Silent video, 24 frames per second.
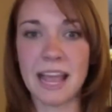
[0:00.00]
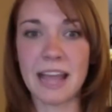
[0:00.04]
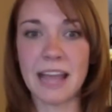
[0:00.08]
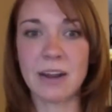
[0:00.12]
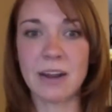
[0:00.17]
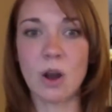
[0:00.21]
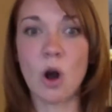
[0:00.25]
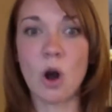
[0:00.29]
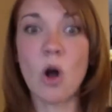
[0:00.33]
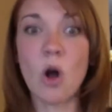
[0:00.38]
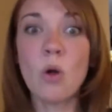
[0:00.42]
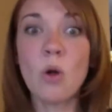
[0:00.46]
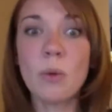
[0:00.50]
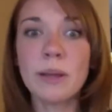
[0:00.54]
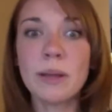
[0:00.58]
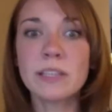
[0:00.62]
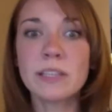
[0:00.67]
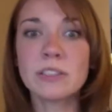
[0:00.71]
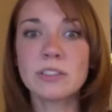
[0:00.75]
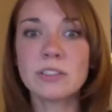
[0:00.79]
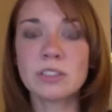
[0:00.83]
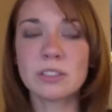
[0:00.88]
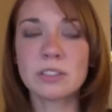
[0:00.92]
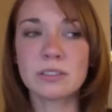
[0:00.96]
and
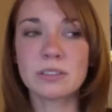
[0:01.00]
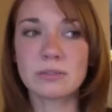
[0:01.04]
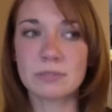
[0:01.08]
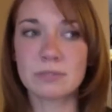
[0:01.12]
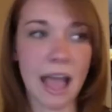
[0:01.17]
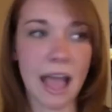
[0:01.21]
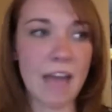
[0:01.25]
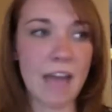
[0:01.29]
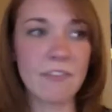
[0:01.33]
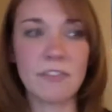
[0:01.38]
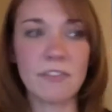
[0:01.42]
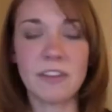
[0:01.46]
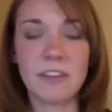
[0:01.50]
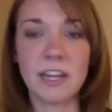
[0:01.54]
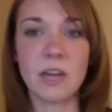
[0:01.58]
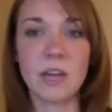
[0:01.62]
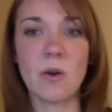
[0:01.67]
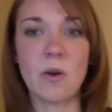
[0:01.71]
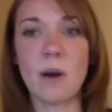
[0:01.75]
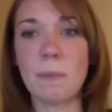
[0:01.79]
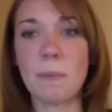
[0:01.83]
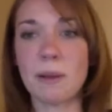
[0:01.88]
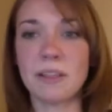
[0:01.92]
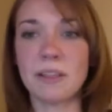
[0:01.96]
always just have a
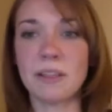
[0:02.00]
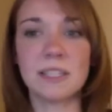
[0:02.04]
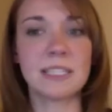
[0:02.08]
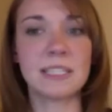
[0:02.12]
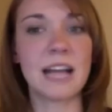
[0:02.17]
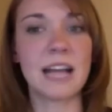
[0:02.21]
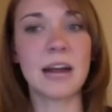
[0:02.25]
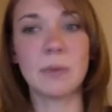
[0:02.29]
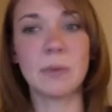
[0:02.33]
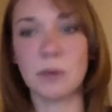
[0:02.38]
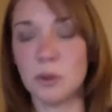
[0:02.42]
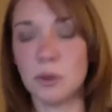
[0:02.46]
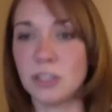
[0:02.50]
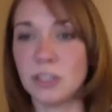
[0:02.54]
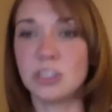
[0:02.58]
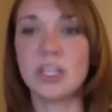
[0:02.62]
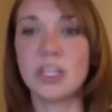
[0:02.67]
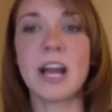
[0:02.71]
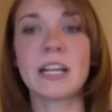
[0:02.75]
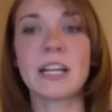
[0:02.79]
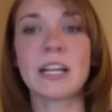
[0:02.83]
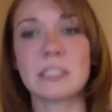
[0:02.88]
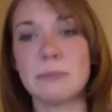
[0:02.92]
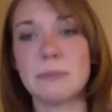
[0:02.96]
video up on the side where you can
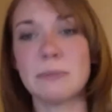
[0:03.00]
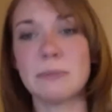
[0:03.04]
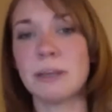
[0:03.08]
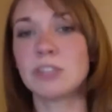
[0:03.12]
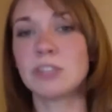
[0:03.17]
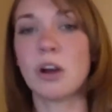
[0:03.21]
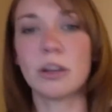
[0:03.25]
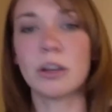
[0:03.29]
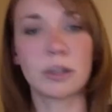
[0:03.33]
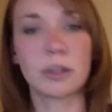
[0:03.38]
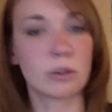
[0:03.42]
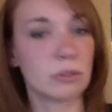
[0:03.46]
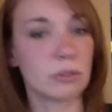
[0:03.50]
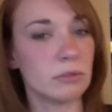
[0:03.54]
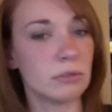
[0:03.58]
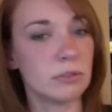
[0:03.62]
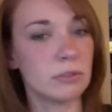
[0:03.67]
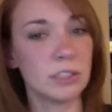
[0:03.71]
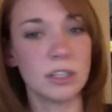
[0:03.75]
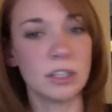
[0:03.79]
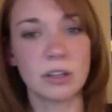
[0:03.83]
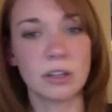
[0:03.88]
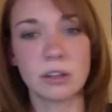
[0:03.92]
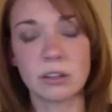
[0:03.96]
check to make sure all
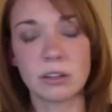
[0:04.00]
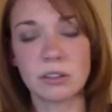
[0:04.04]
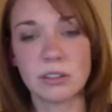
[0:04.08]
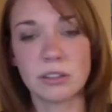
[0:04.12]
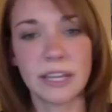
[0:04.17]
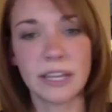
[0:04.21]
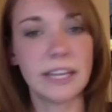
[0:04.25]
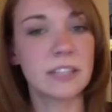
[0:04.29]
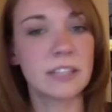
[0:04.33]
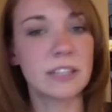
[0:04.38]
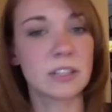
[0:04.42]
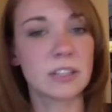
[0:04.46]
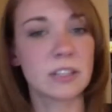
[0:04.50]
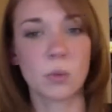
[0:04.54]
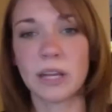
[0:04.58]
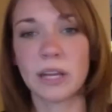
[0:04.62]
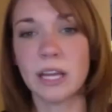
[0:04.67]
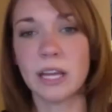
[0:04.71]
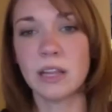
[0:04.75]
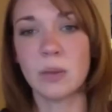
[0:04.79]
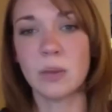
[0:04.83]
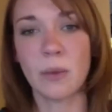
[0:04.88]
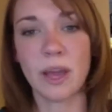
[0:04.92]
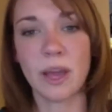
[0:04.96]
your links are
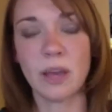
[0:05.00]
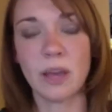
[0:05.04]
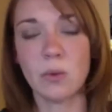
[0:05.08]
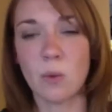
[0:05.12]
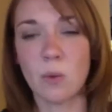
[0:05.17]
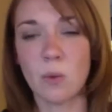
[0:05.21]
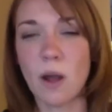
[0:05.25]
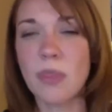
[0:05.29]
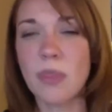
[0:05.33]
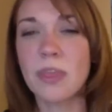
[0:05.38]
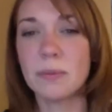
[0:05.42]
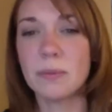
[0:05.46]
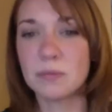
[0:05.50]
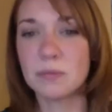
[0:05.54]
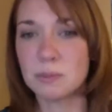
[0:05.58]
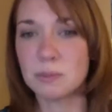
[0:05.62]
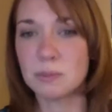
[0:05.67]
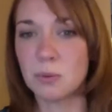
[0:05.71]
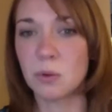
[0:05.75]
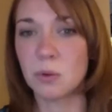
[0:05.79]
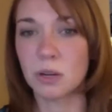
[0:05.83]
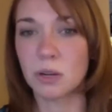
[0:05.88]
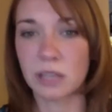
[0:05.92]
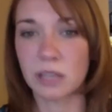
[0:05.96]
working the way you want them to
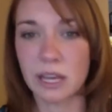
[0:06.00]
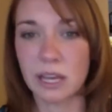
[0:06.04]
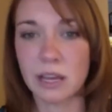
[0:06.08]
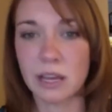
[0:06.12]
be working.